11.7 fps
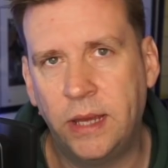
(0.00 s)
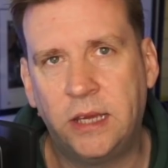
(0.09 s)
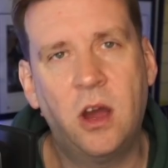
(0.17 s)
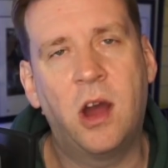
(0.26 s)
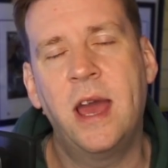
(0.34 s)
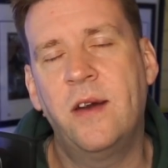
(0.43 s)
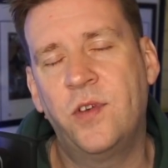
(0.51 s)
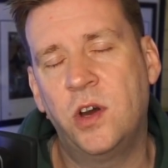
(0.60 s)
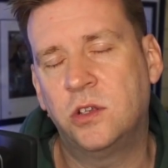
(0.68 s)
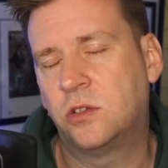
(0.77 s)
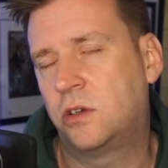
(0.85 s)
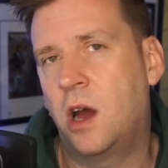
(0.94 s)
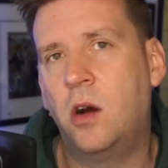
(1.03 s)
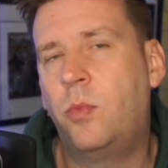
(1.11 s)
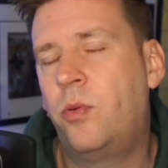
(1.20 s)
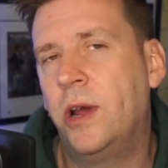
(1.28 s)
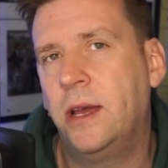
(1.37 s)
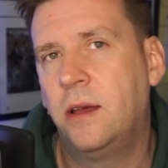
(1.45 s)
Kai Havertz,
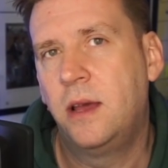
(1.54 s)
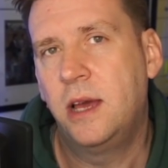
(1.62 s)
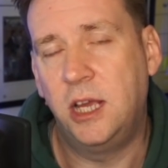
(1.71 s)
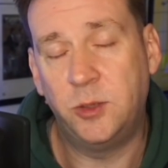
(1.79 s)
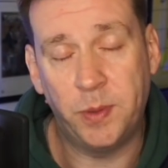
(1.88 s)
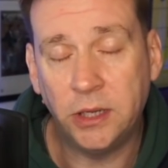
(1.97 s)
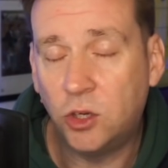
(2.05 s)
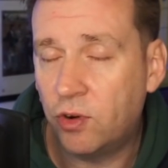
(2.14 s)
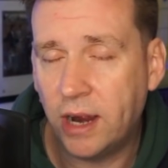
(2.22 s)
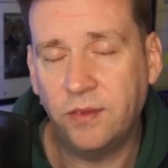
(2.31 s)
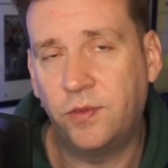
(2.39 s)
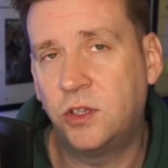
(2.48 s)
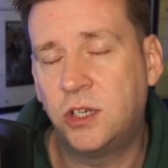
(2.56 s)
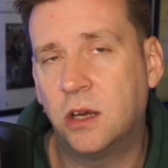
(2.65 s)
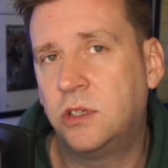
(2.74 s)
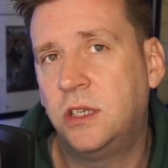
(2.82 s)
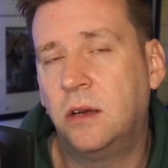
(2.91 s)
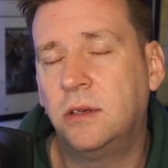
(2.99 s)
culprit. He's been great for
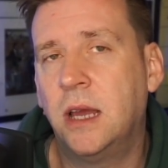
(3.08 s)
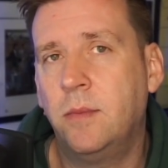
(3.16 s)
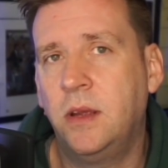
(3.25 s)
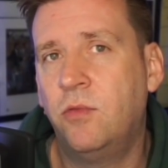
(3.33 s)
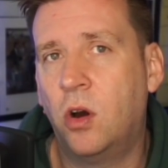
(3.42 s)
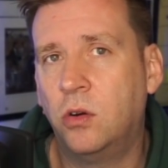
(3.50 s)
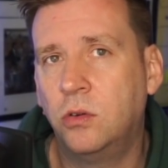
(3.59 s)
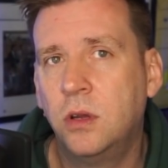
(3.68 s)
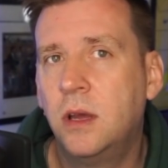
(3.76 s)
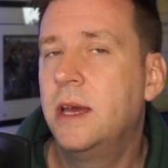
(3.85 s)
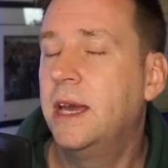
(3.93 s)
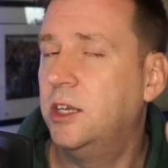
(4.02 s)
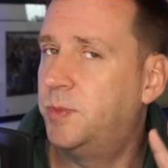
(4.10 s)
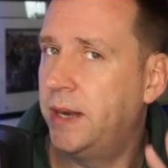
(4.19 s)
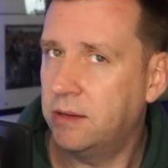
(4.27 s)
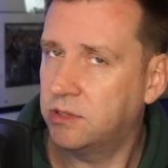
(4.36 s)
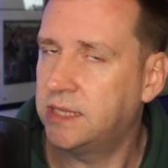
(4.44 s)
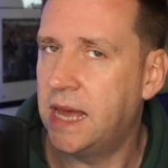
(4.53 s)
Chelsea, don't get me wrong. He's been
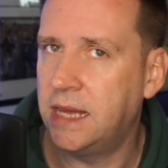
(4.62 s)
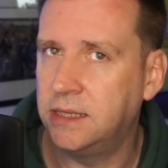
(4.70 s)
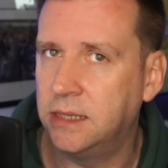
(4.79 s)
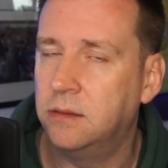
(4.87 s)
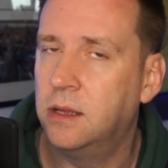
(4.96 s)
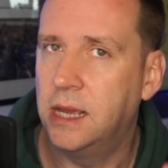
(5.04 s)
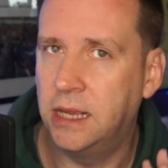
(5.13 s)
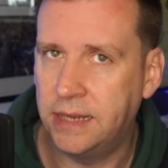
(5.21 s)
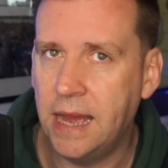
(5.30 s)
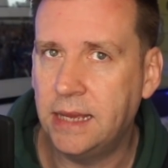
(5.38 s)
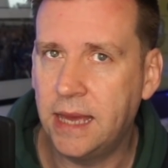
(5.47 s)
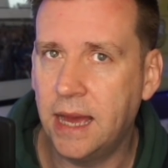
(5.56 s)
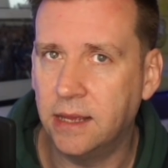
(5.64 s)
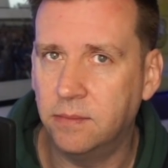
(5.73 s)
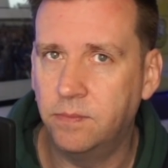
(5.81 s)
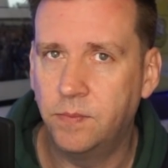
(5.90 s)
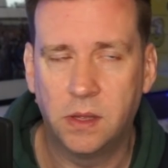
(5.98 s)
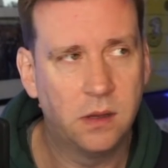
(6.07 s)
outstanding. In that game,
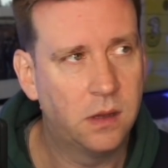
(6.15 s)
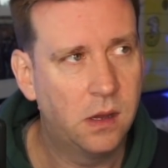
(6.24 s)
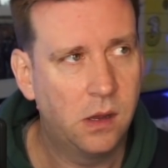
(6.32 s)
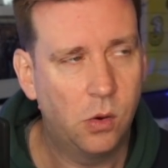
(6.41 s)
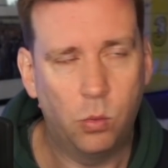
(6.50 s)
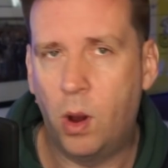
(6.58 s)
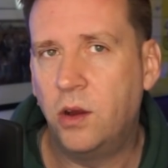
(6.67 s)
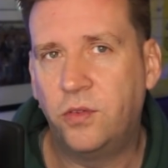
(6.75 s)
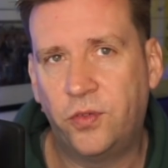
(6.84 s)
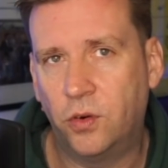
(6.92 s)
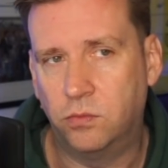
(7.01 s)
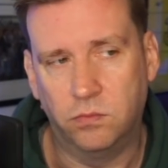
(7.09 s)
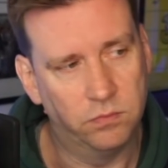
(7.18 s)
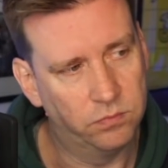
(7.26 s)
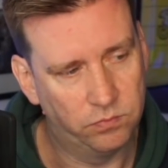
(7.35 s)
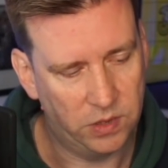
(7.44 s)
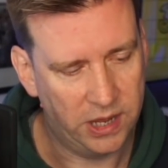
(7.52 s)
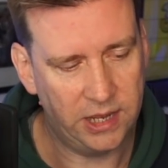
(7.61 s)
woeful.
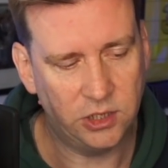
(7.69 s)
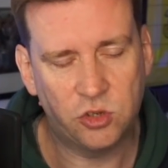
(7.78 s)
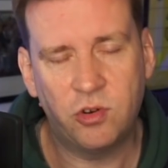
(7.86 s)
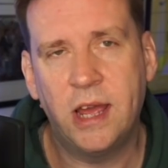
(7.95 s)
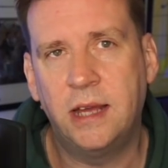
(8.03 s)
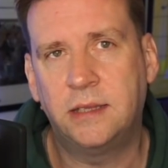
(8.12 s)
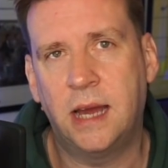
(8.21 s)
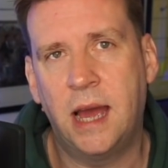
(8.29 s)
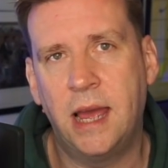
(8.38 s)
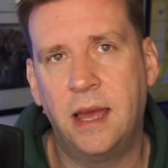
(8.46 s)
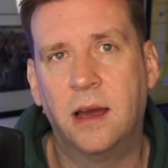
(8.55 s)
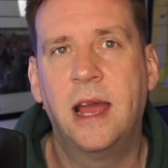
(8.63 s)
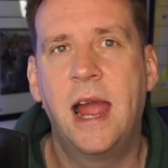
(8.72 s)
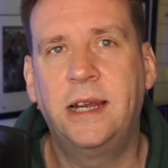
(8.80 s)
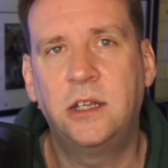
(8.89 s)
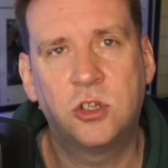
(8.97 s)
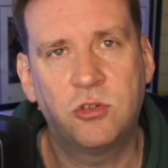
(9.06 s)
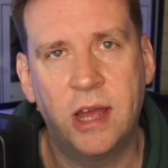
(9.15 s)
Hit straight at De Gea.
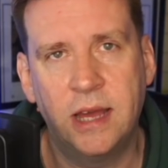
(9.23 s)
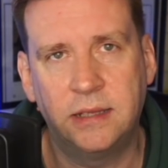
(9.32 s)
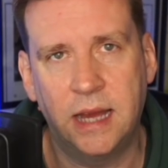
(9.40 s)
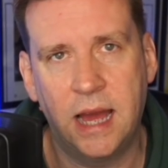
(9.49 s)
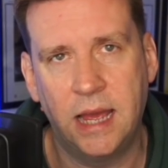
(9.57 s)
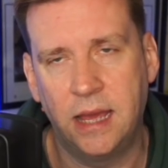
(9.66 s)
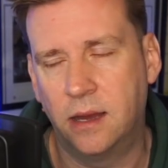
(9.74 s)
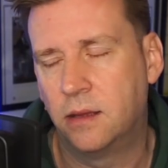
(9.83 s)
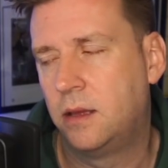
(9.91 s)
Headed straight at De Gea.